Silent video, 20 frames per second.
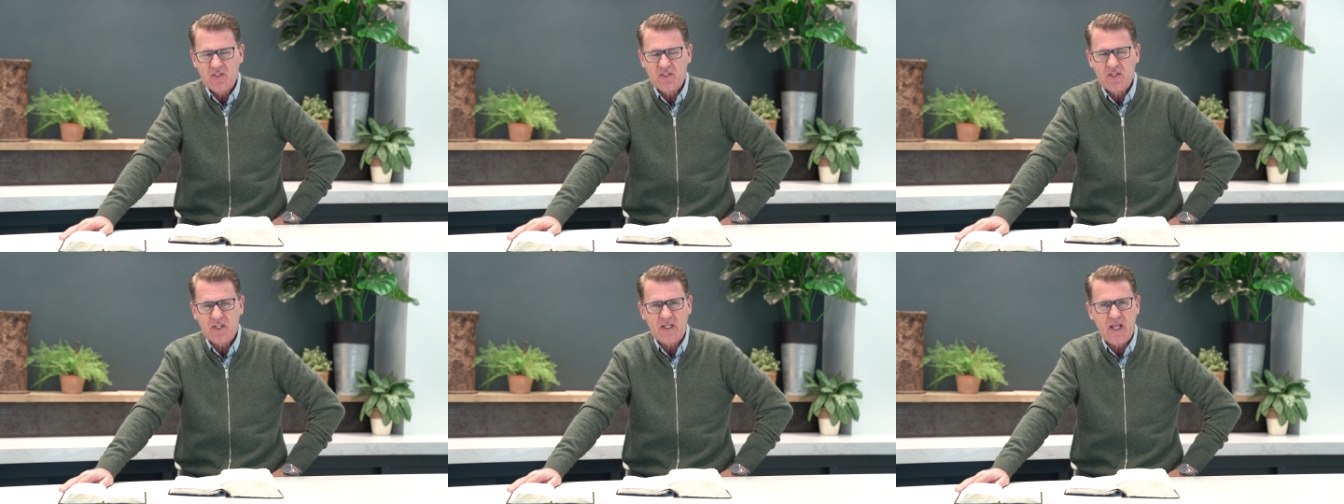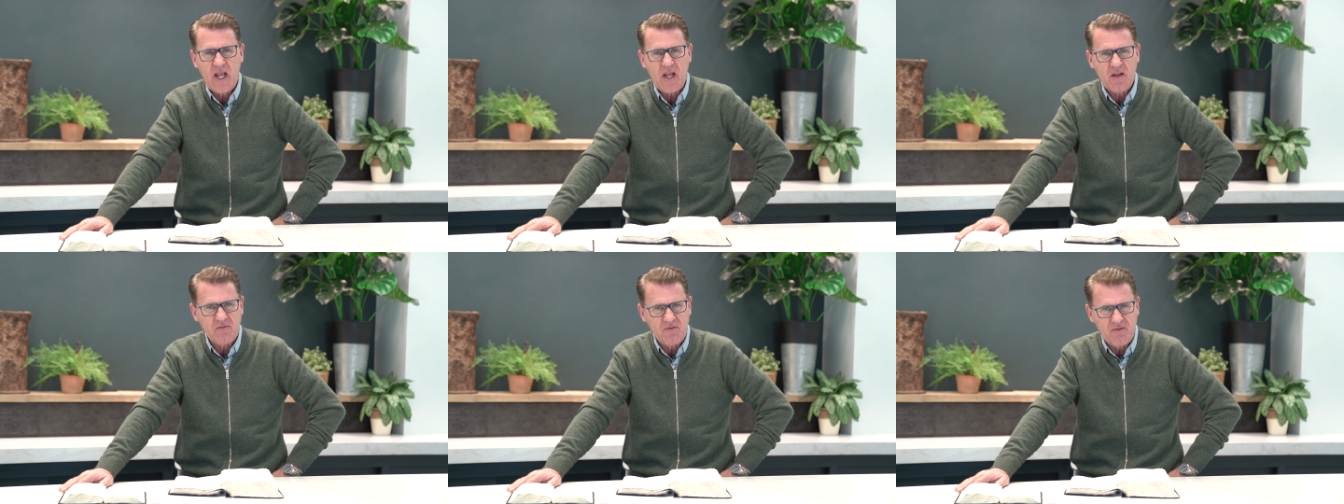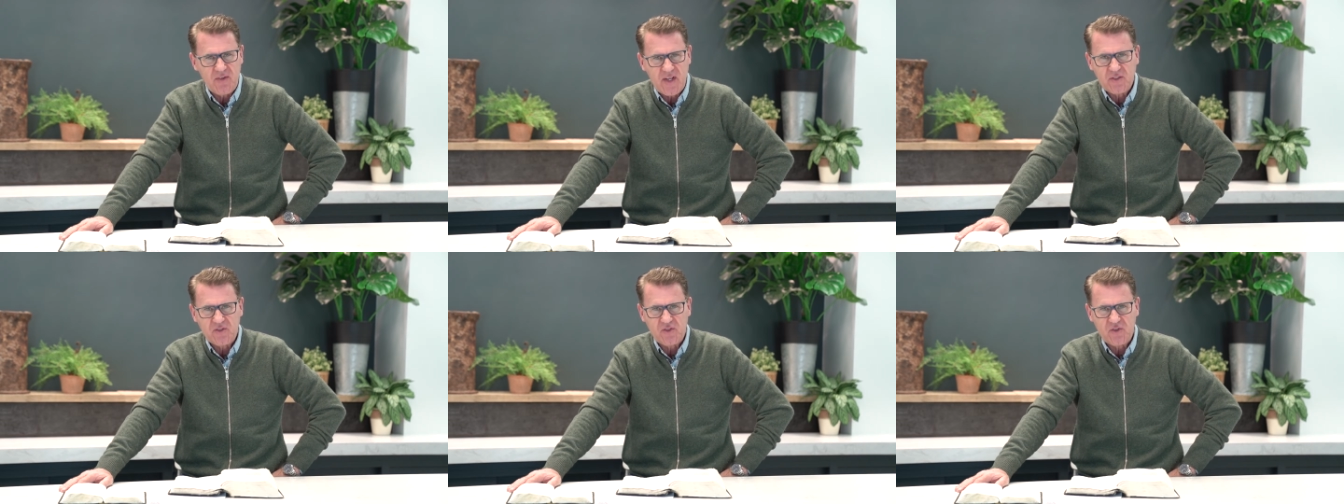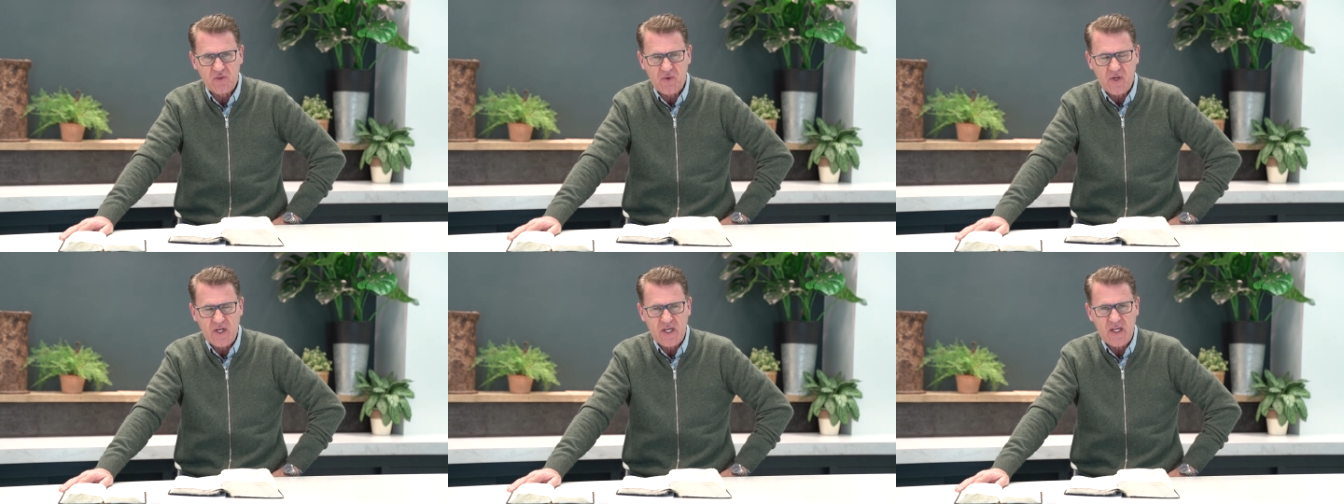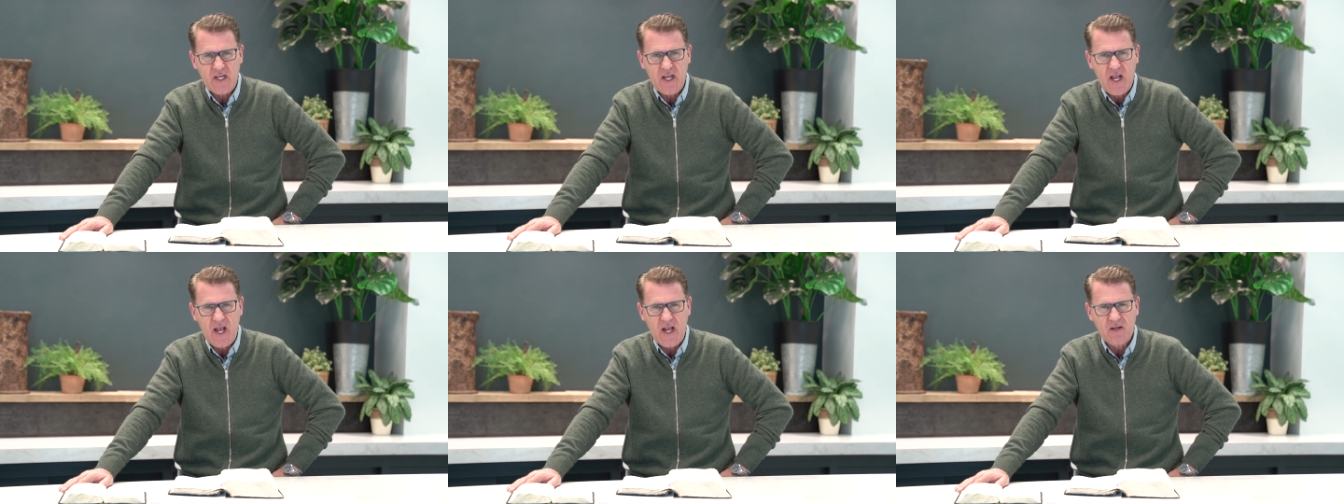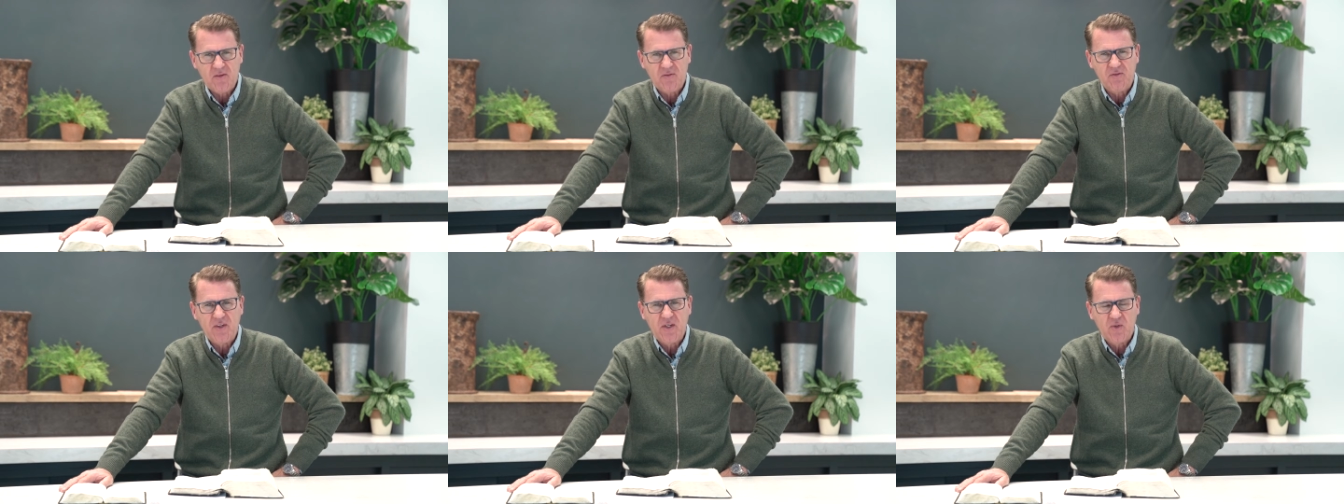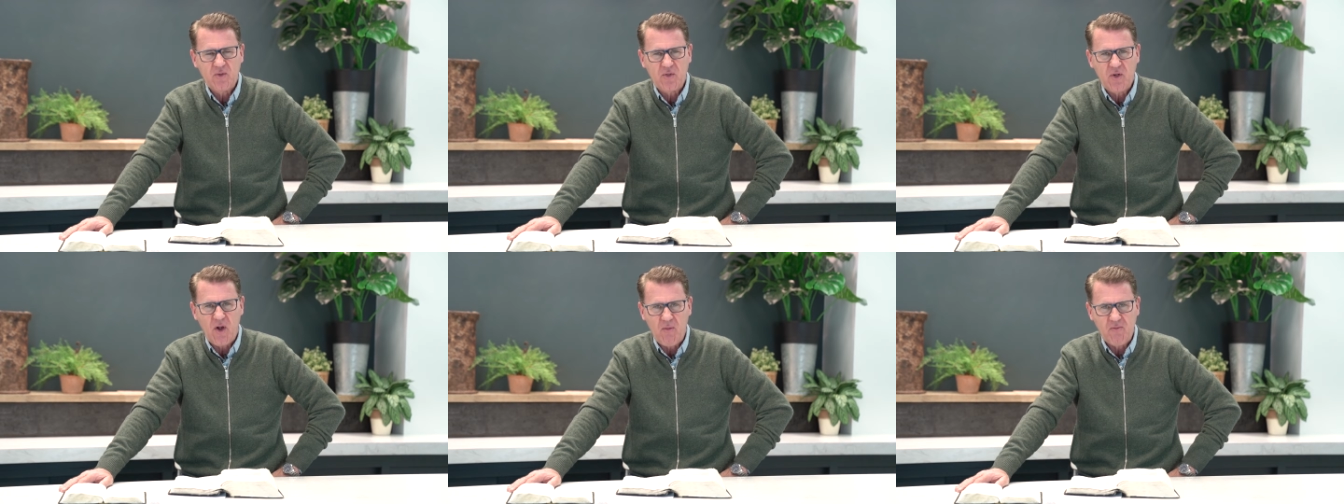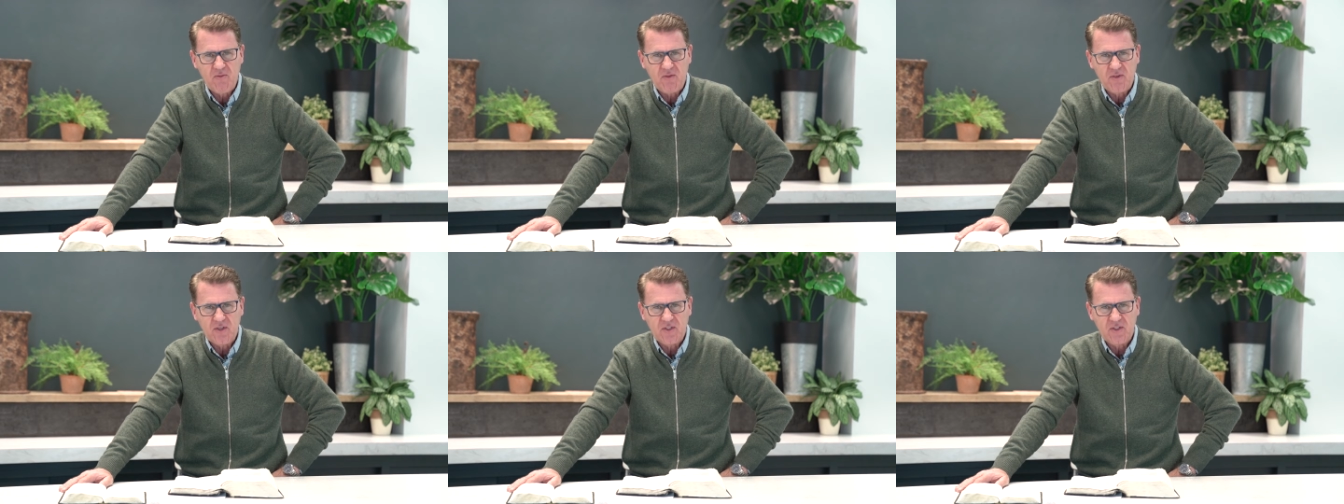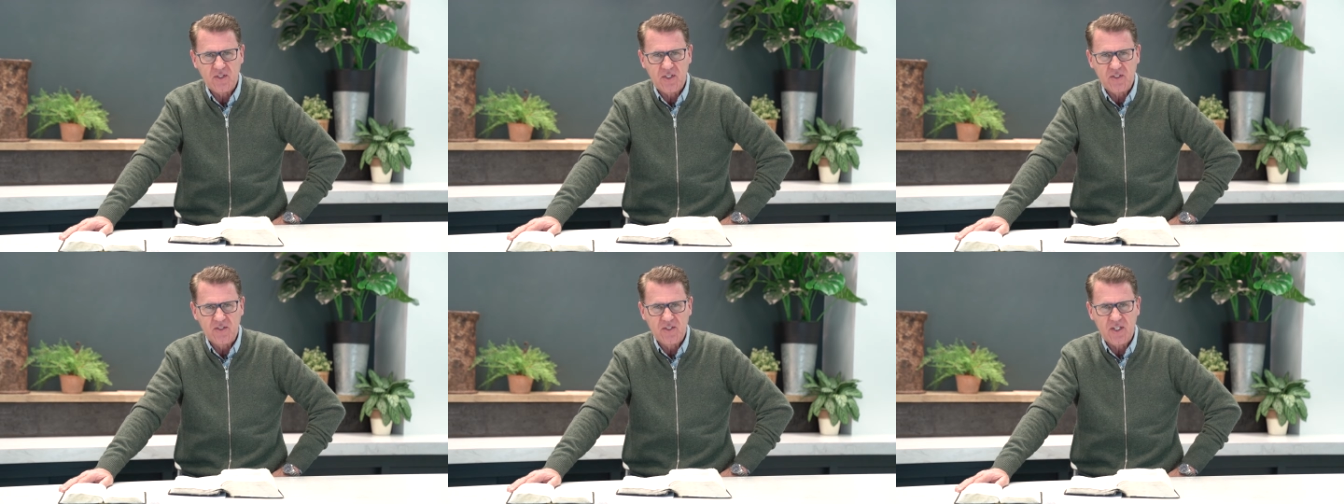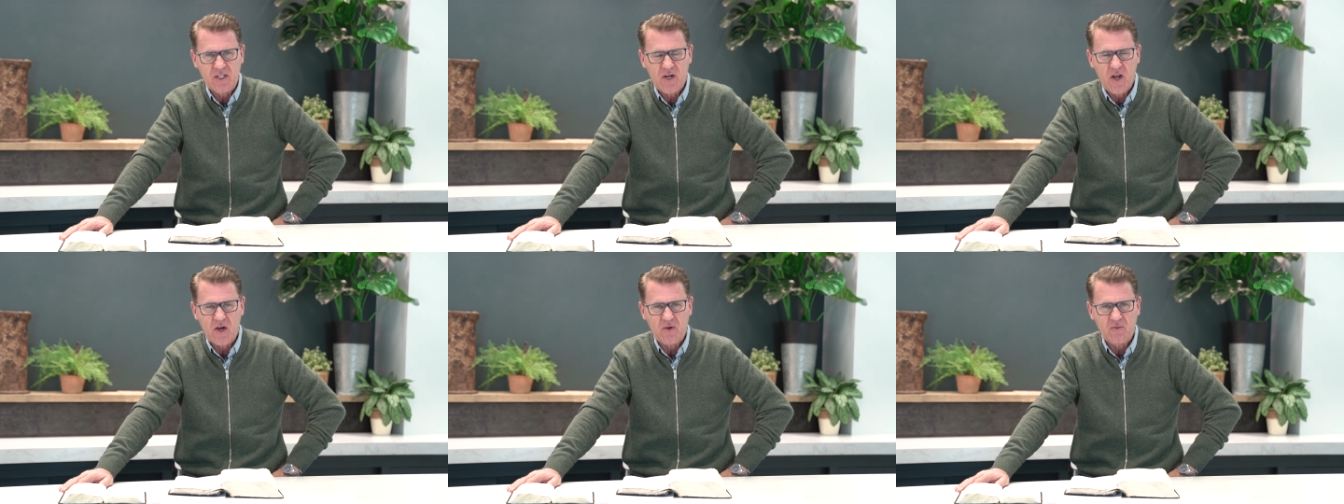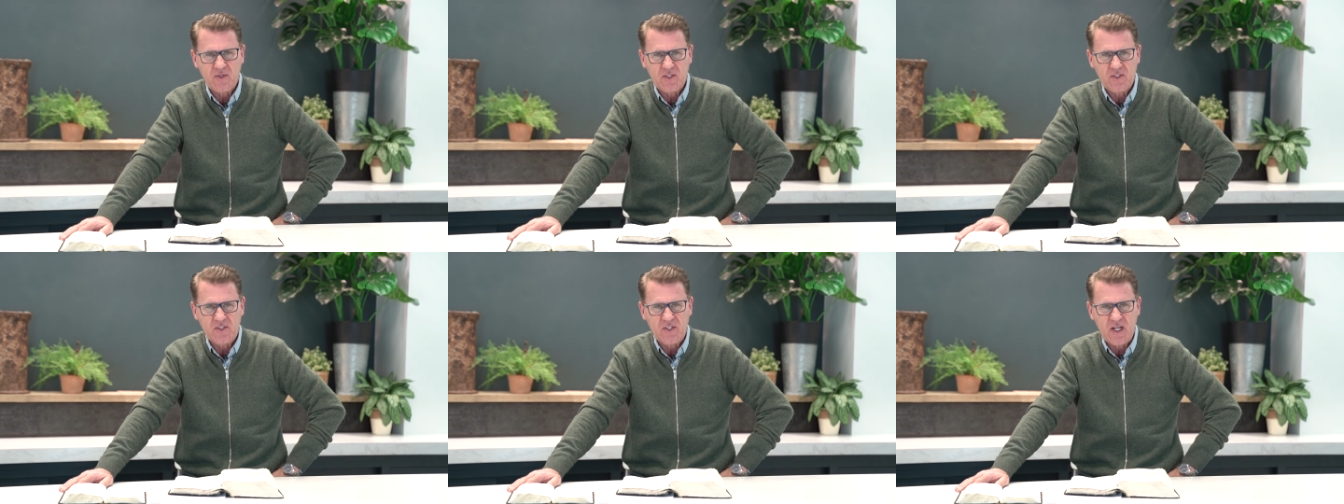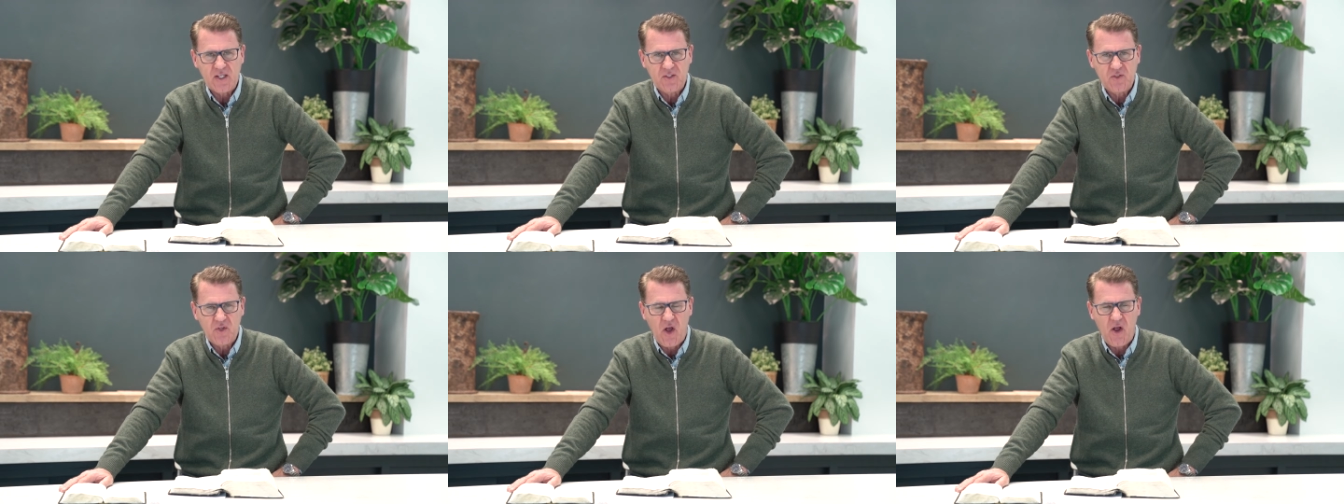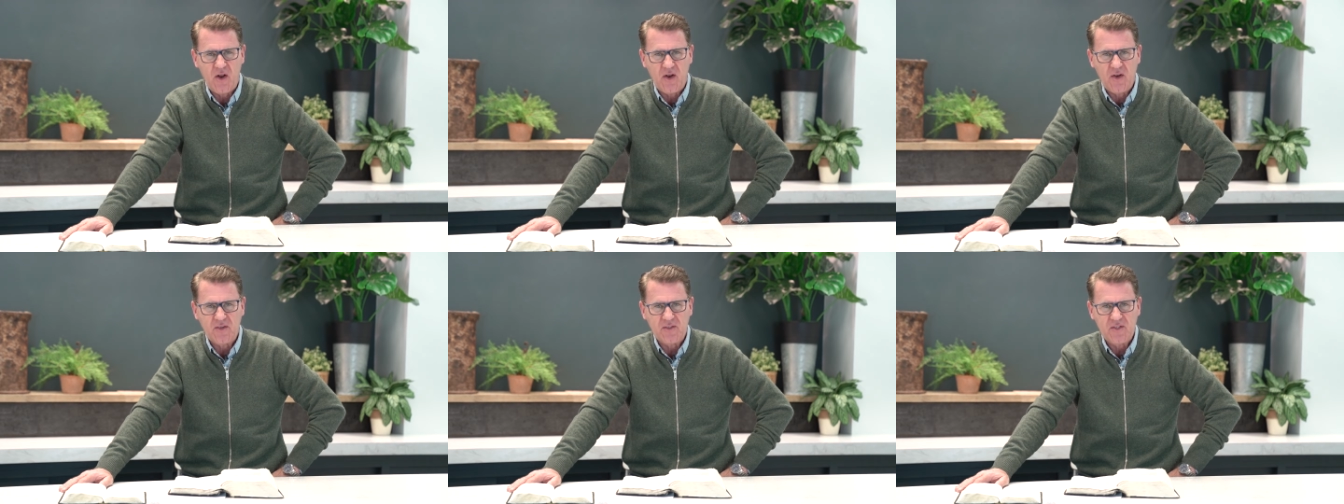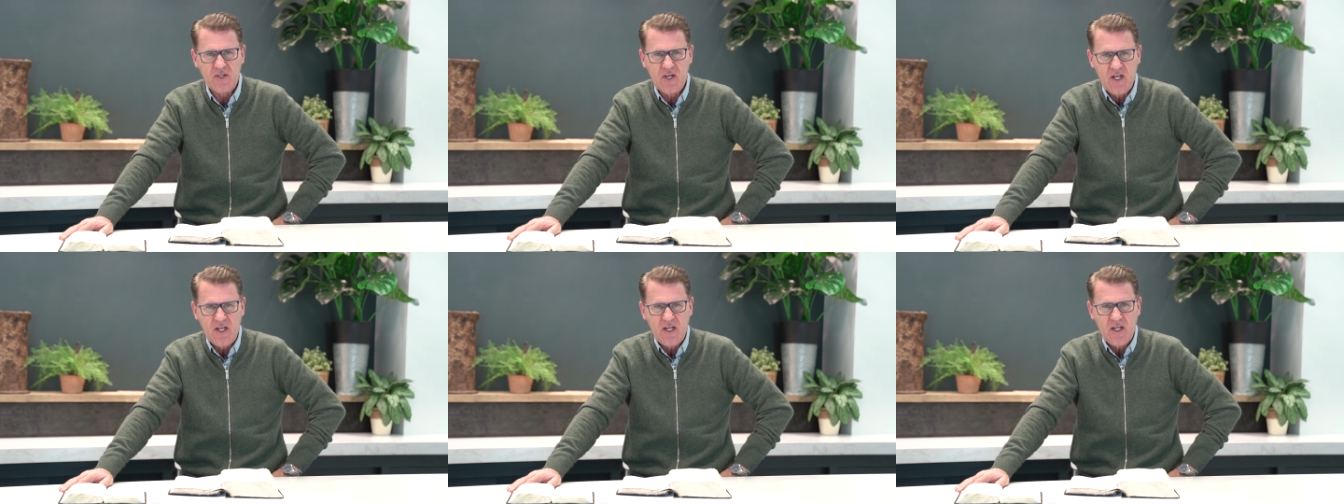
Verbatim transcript: to gain victory and feel comforted, in other words, that God